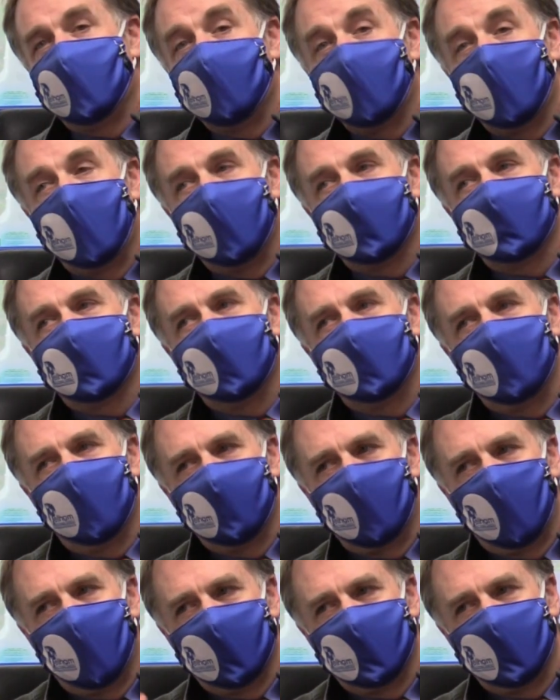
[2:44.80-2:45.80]
So I'm going to ask the
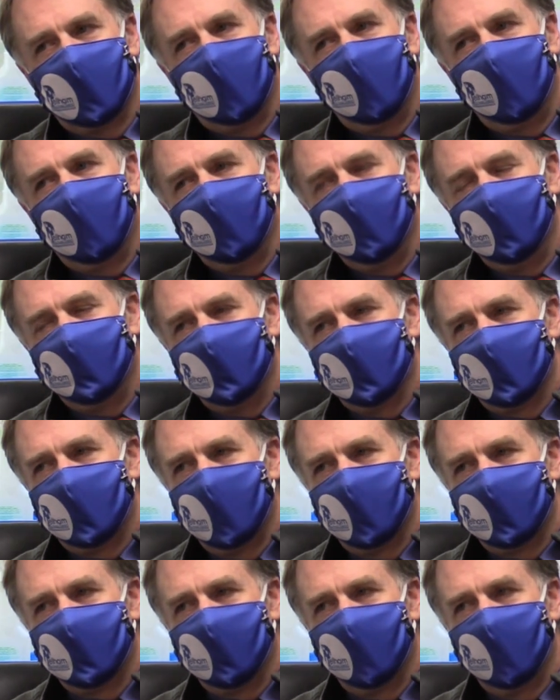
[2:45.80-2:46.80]
dumb question. I know you just
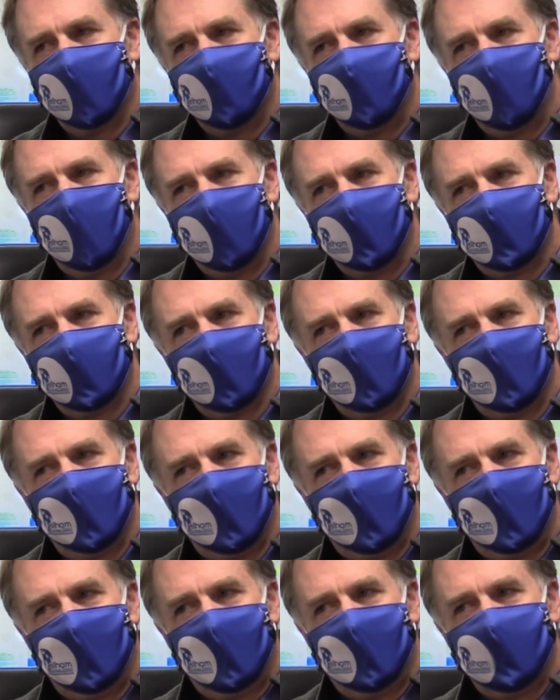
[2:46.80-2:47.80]
answered it, but
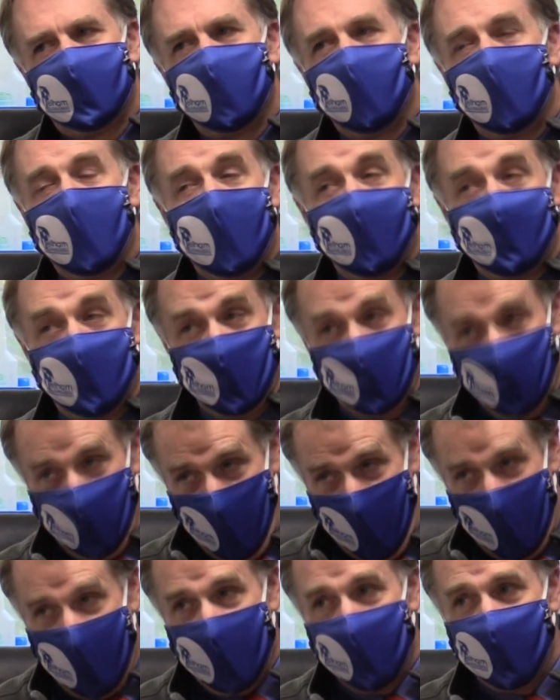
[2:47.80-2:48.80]
so they have to
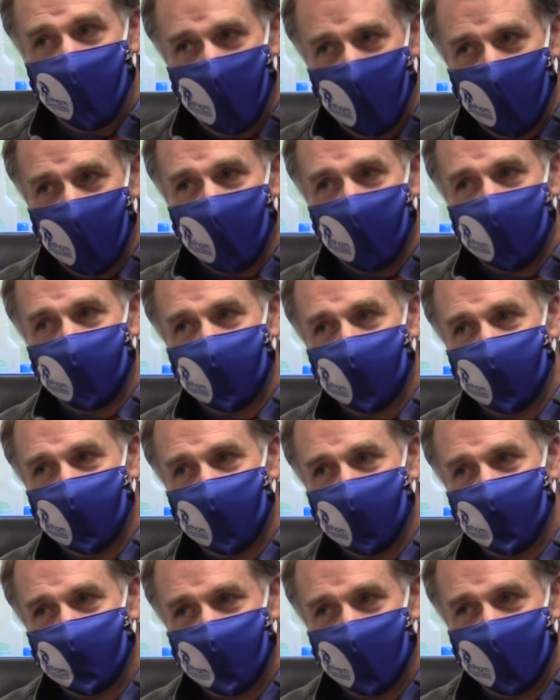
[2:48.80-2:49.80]
drive there
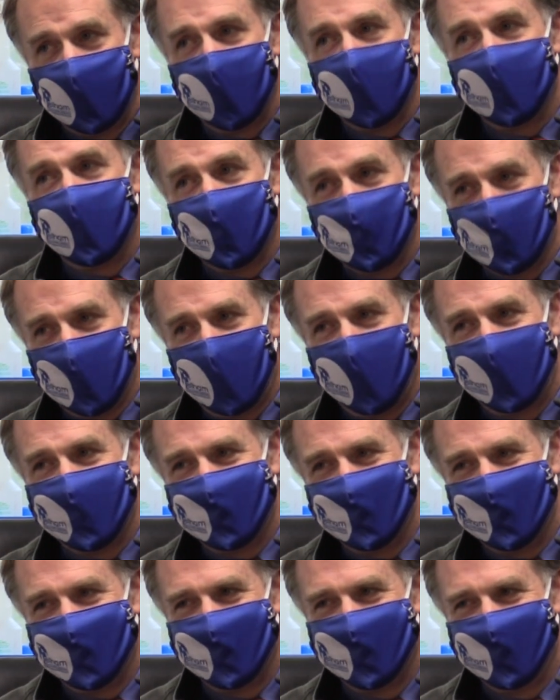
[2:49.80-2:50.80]
to take those
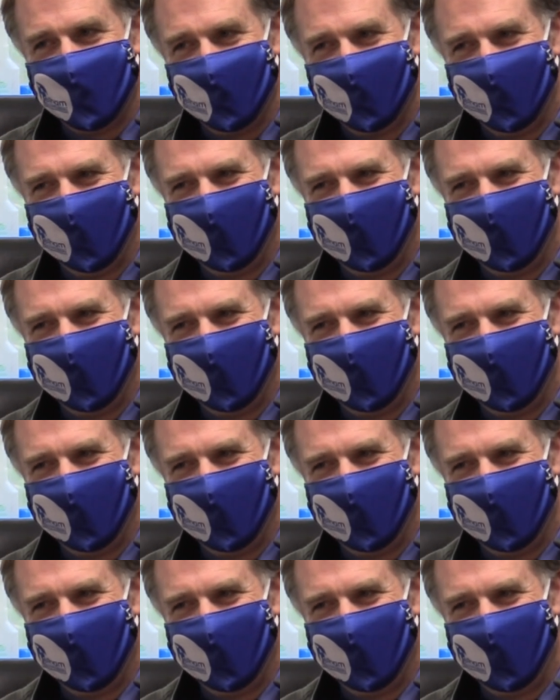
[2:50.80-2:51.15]
classes?